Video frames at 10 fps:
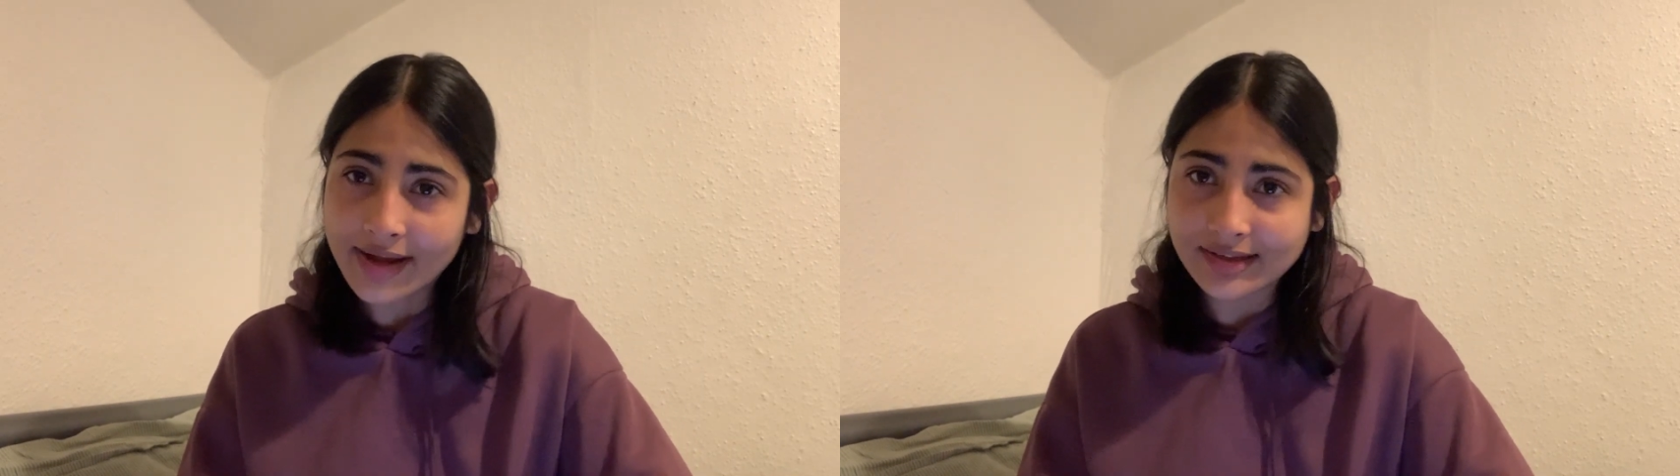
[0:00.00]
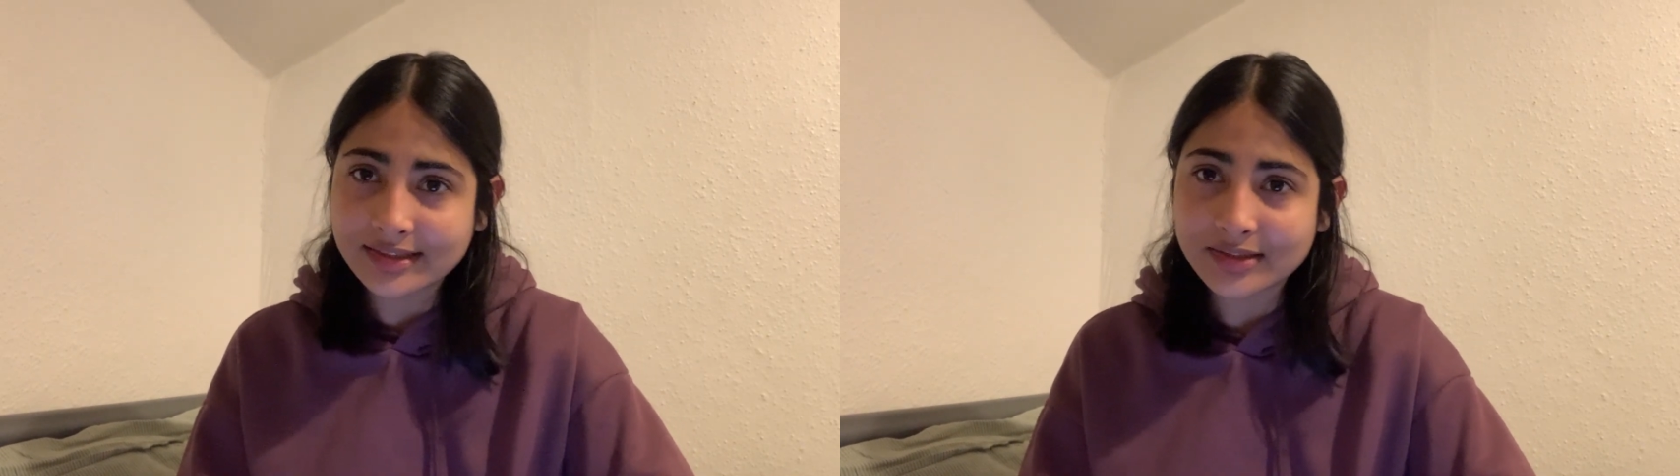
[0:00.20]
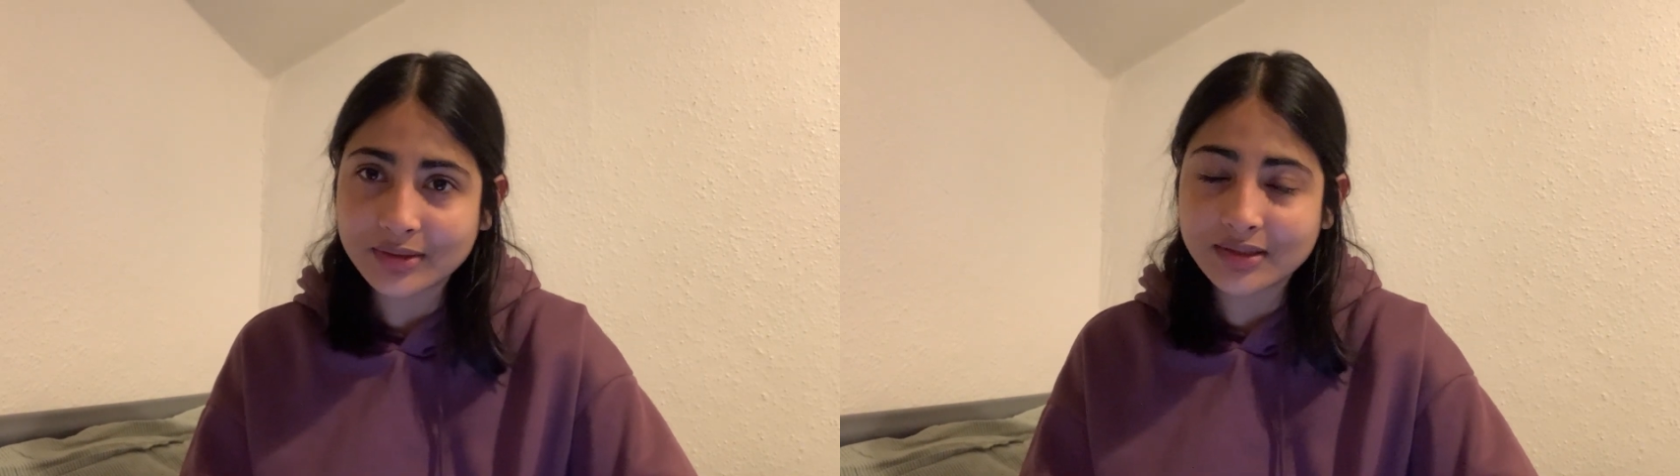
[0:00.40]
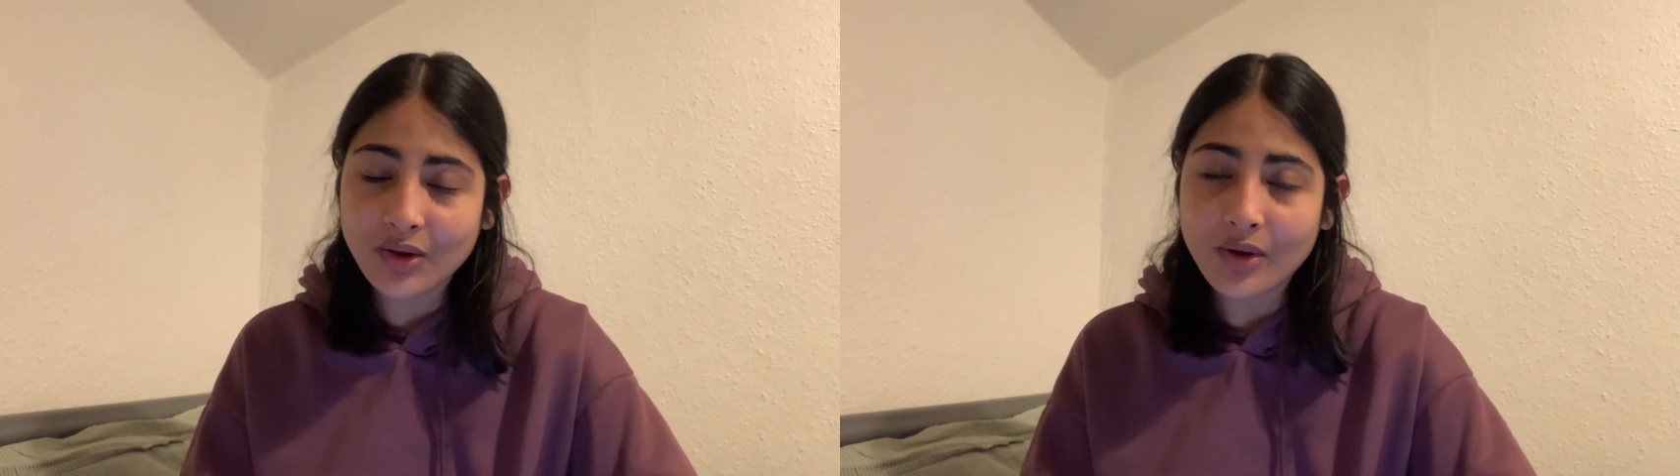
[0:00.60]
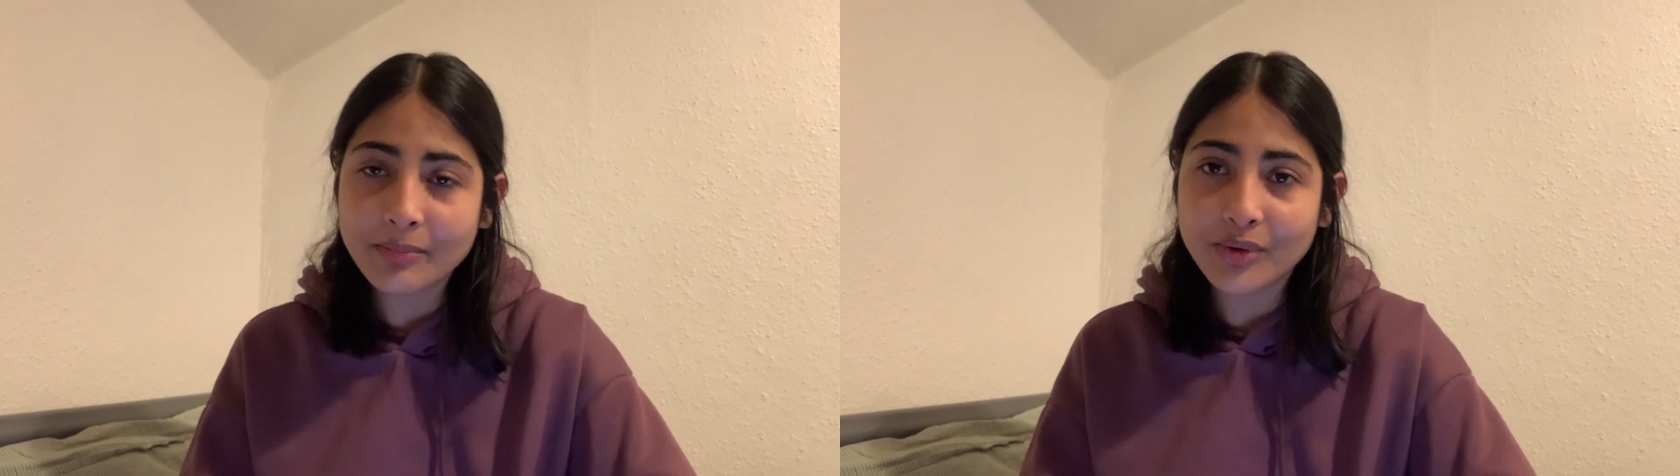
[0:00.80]
it's
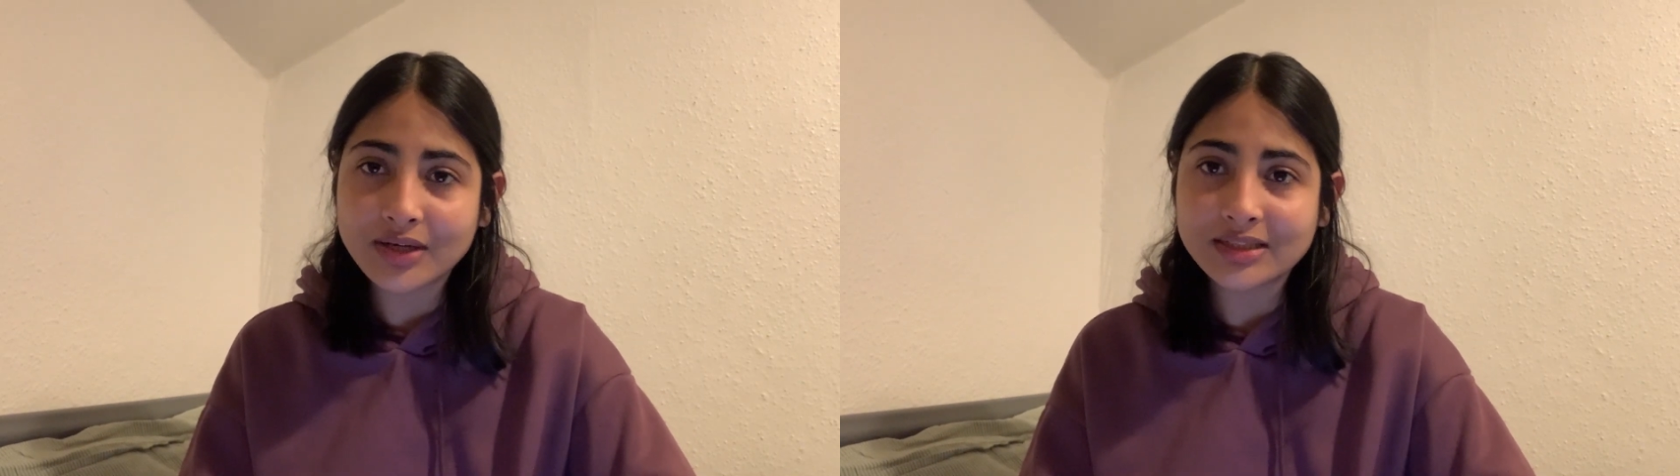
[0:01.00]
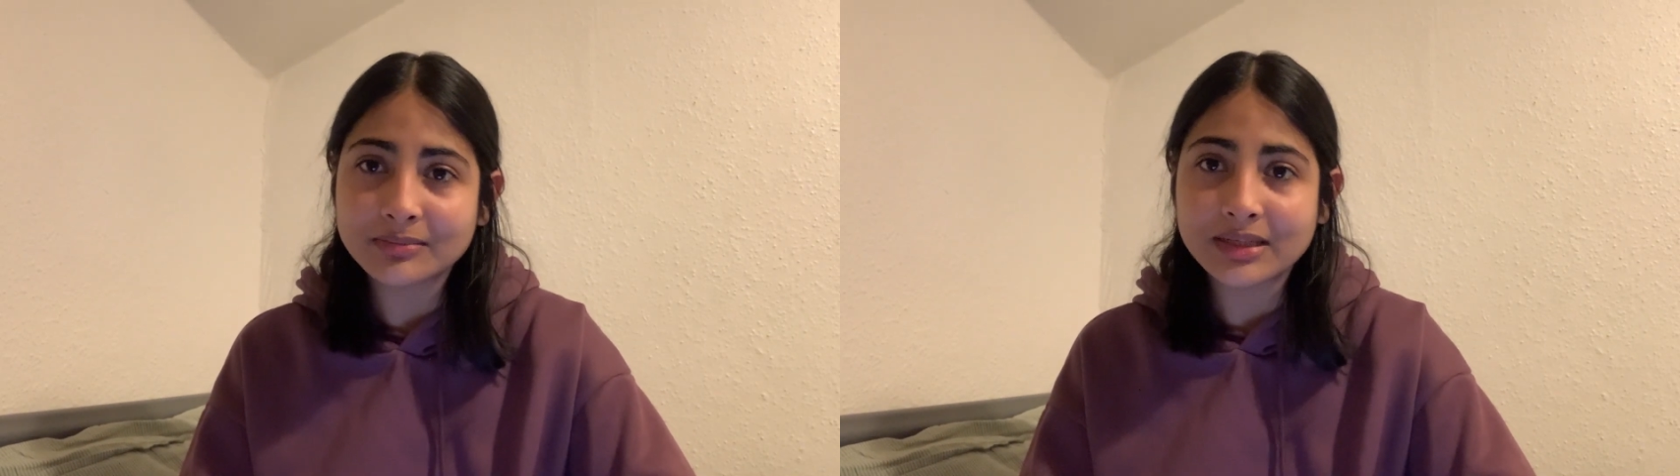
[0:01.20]
so important,